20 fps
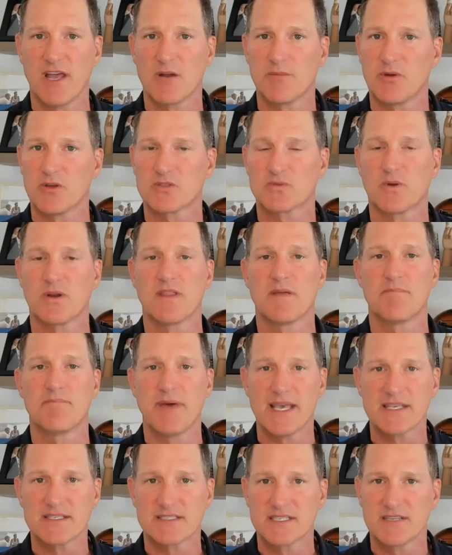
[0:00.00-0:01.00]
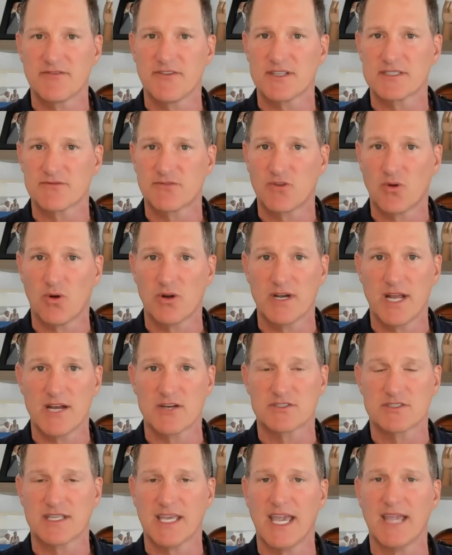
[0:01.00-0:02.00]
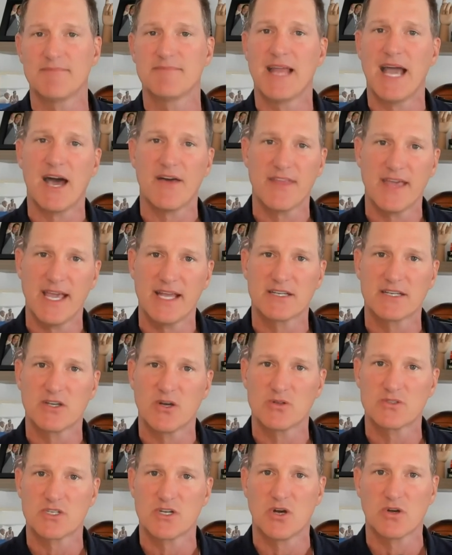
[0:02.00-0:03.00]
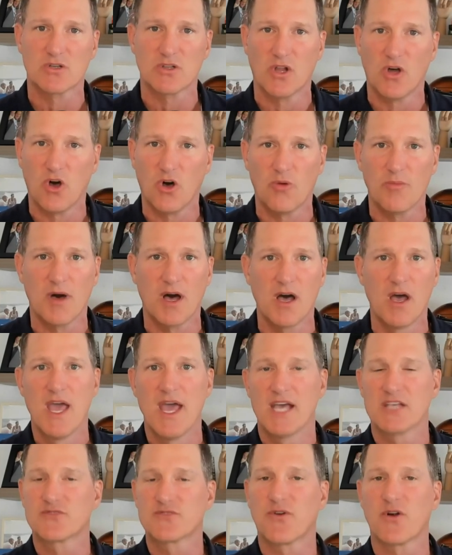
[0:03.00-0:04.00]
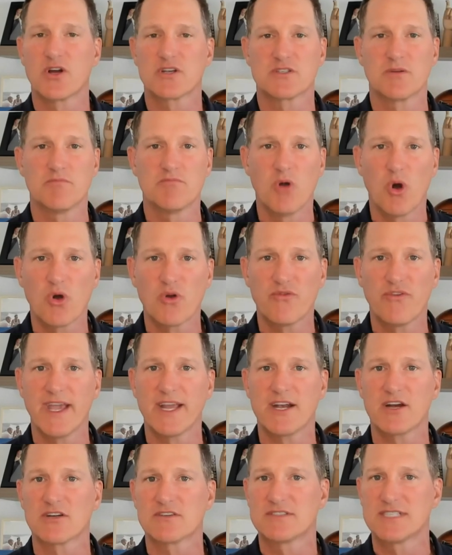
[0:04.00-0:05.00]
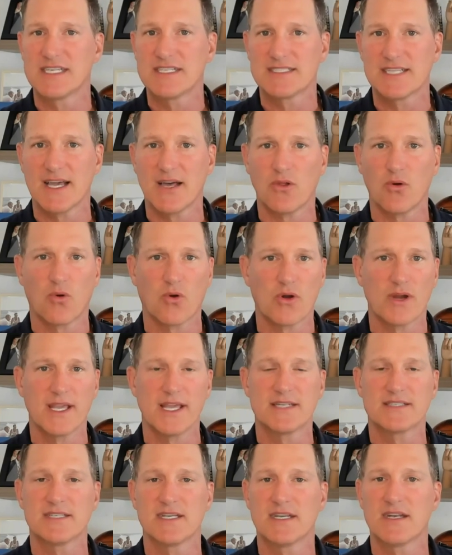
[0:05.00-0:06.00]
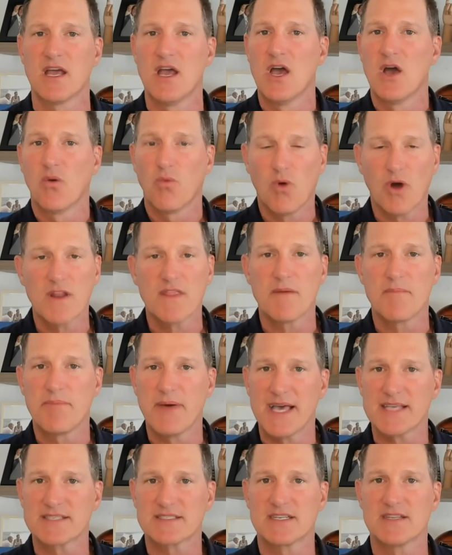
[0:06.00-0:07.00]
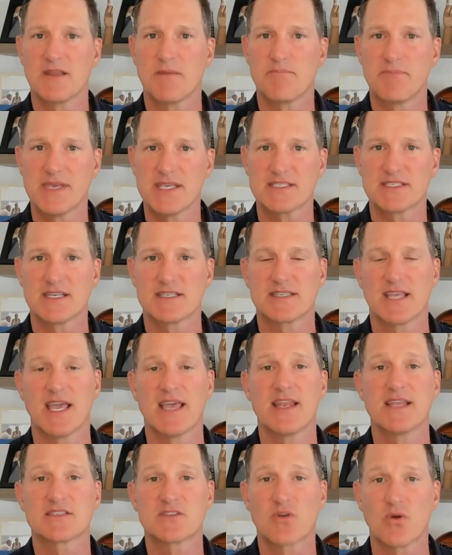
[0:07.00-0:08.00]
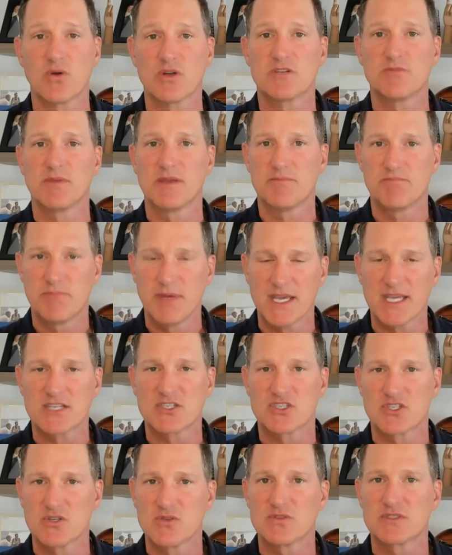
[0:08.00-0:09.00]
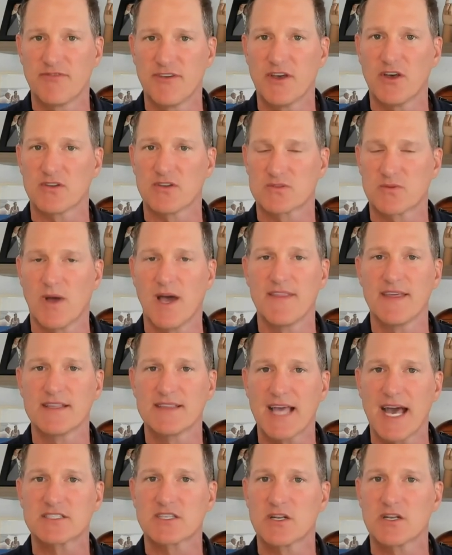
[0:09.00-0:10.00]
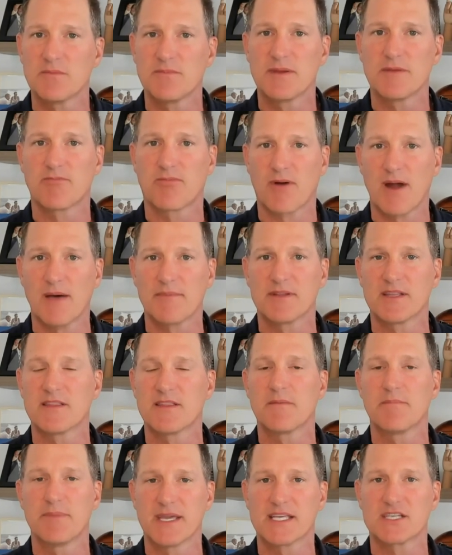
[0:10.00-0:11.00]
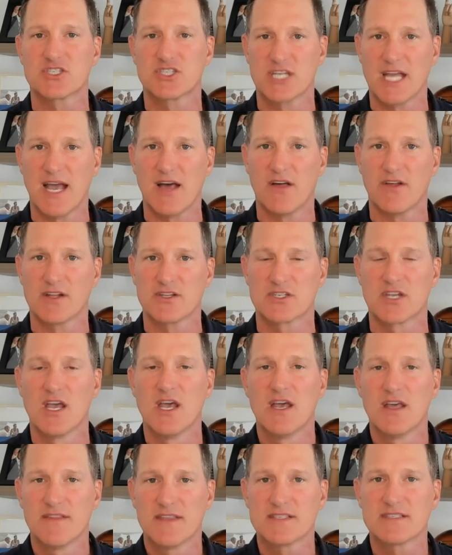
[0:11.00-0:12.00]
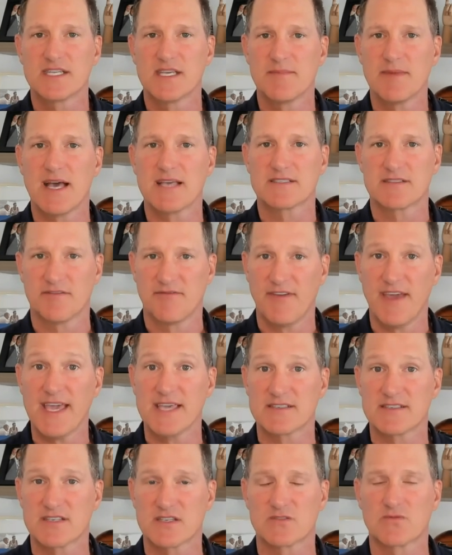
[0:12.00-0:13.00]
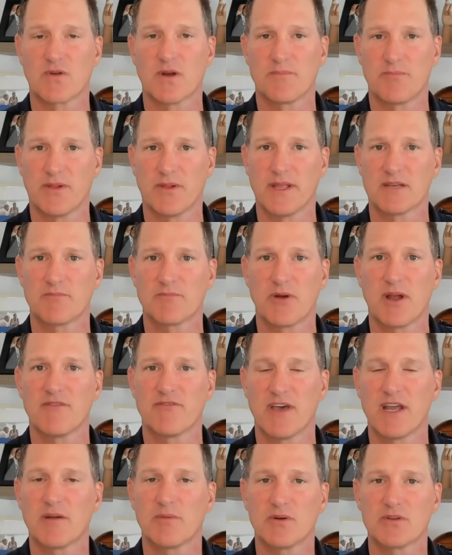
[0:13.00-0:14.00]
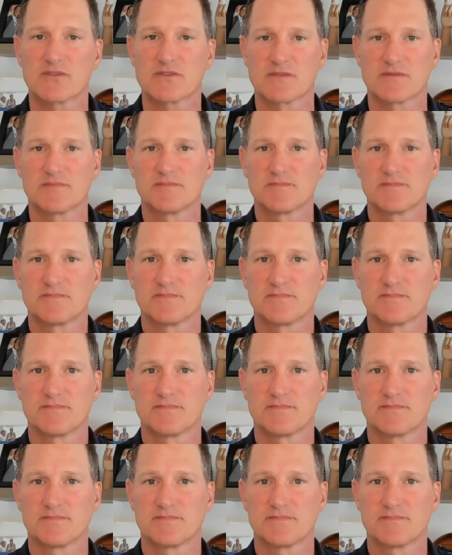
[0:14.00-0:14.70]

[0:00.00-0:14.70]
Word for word: Venables, one of the best defensive coordinators the game, now the head coach at Oklahoma, as far as a motivator, detail oriented, one of the best in the business, it is going to be big shoes to fill. So I think that's going to be probably the biggest challenge this team has to face is replacing Brent Venables. There will